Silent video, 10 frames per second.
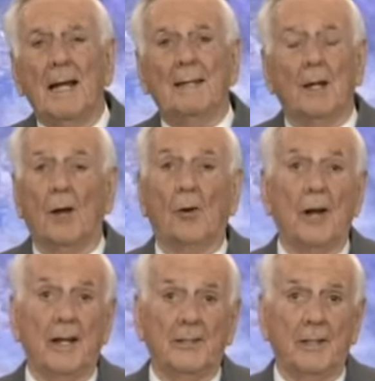I'm glad the
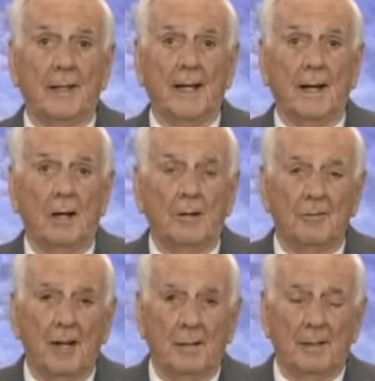Lord answered that a
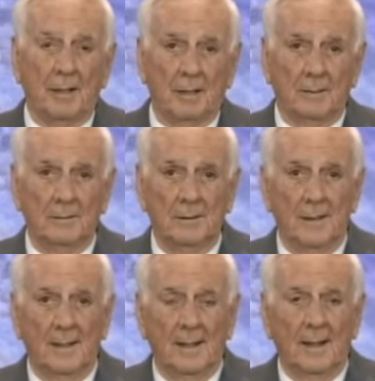long time ago
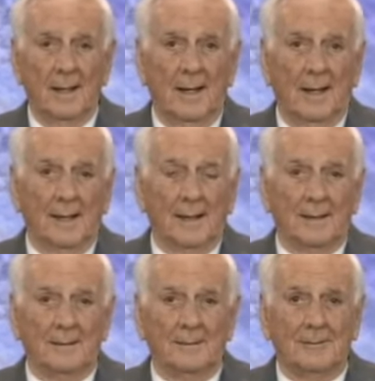
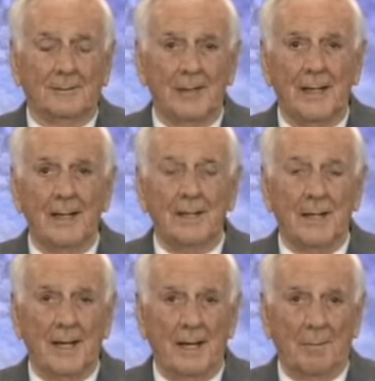uh, when
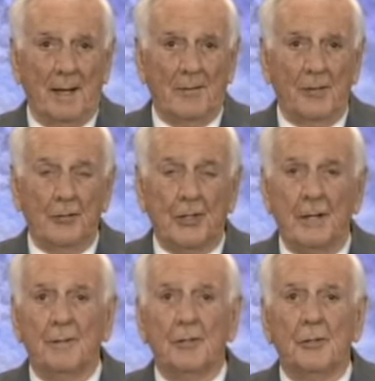He said in Matthew
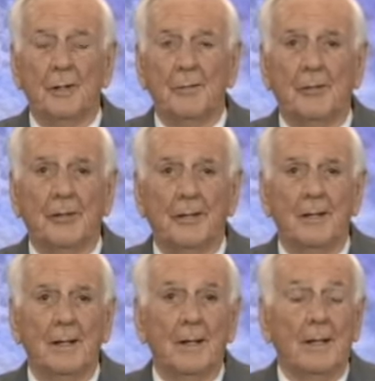7
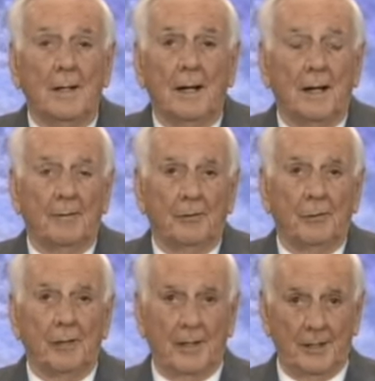21, Not
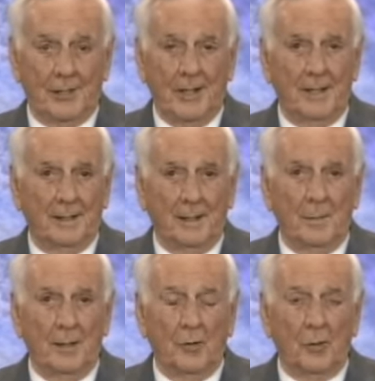everyone that
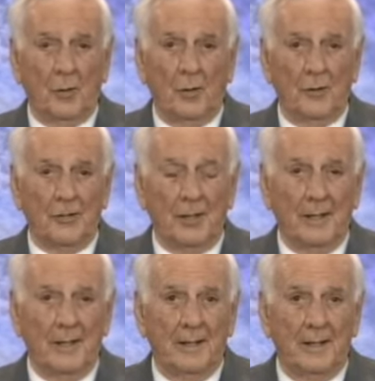saith unto me, Lord, Lord,
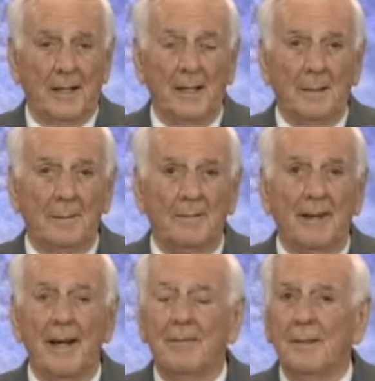shall enter the kingdom
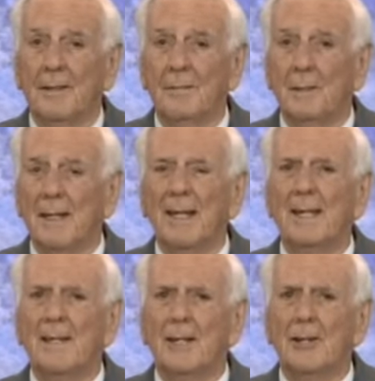of heaven, but
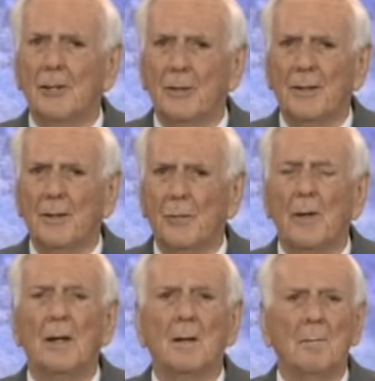he that doeth
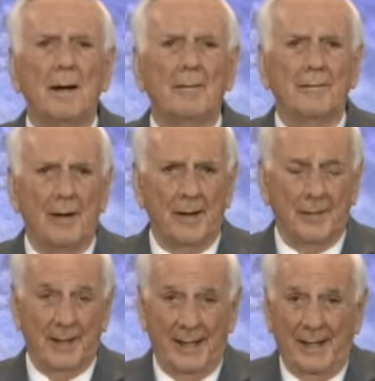the will of my
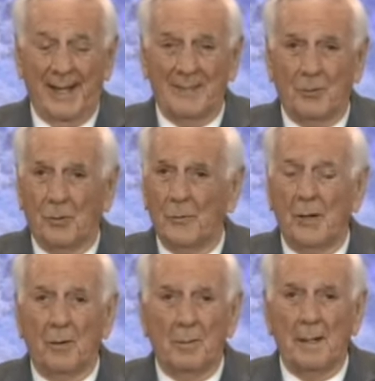Father. Now that's
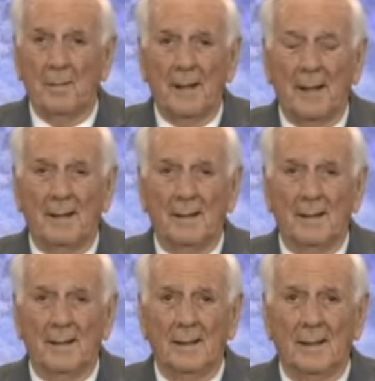what we ought to be
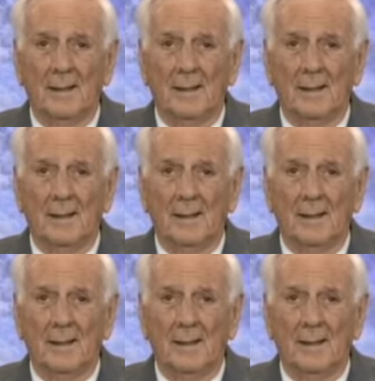about.